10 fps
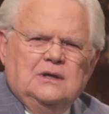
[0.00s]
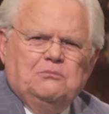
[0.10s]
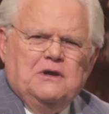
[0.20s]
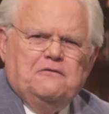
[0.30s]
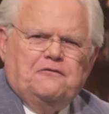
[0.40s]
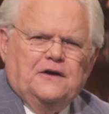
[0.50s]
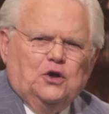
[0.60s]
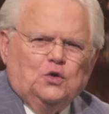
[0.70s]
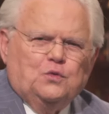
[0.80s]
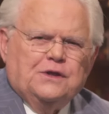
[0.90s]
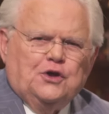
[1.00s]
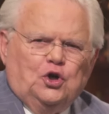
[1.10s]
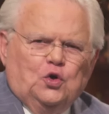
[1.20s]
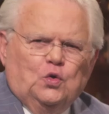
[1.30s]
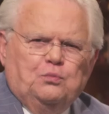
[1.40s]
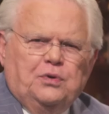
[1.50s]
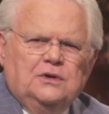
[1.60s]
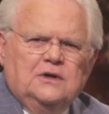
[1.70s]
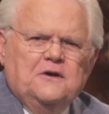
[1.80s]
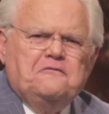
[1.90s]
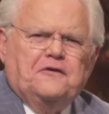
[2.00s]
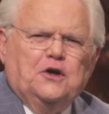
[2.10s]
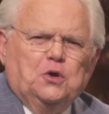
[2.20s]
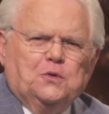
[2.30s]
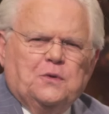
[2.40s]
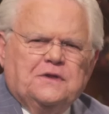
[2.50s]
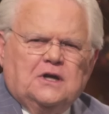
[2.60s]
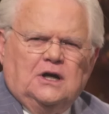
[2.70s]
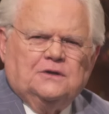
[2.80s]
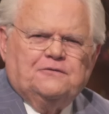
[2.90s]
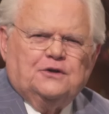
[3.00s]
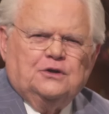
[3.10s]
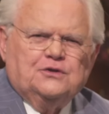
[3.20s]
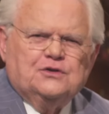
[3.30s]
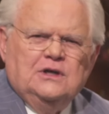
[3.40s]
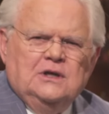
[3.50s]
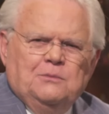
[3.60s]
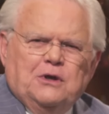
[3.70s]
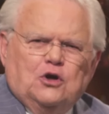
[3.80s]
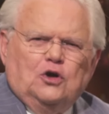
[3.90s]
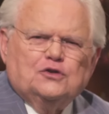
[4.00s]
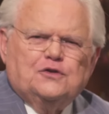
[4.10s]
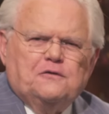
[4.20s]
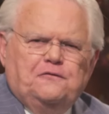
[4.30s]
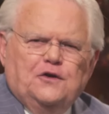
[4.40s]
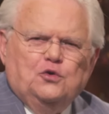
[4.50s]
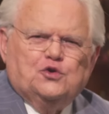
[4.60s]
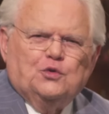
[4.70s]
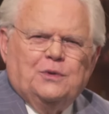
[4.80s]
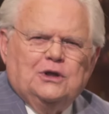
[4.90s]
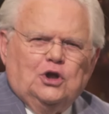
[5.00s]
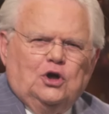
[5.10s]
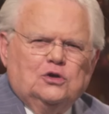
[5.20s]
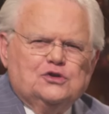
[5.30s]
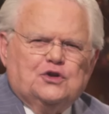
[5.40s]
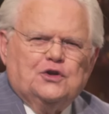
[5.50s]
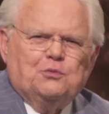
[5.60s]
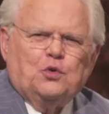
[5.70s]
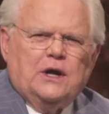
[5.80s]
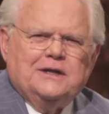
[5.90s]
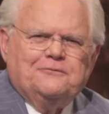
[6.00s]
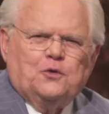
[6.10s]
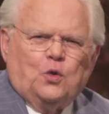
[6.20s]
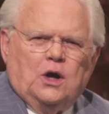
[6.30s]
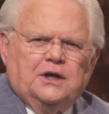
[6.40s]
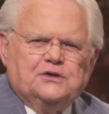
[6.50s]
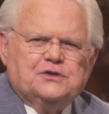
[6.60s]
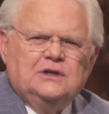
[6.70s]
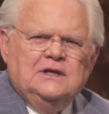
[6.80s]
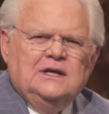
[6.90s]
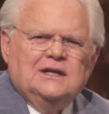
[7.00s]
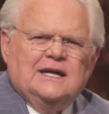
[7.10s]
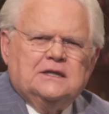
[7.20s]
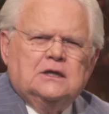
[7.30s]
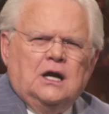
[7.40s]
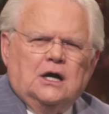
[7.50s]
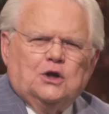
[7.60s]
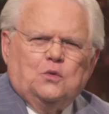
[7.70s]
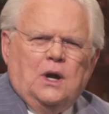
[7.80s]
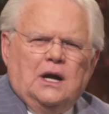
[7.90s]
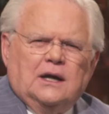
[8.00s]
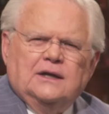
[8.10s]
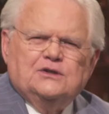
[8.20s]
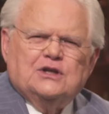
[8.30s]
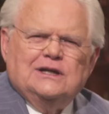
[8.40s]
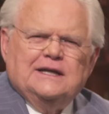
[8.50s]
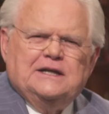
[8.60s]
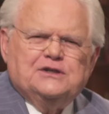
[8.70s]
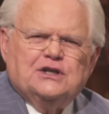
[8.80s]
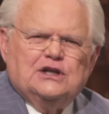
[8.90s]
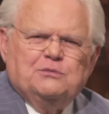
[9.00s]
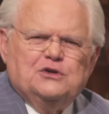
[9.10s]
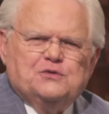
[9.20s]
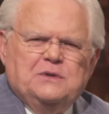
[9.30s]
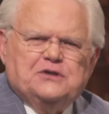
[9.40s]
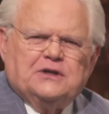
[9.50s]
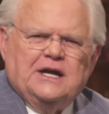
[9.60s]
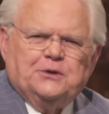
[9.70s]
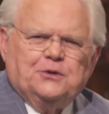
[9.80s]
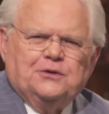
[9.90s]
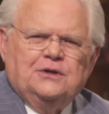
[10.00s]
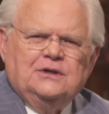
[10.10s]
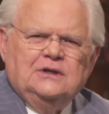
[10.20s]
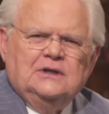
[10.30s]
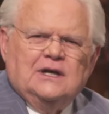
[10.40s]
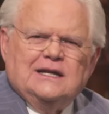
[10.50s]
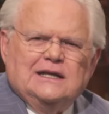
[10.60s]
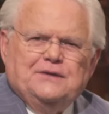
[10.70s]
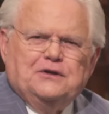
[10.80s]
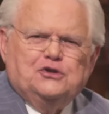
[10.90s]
be filled with hope, filled with confidence, because the future belongs to the bride of Christ. Let God arise and let his enemies be scattered. And let the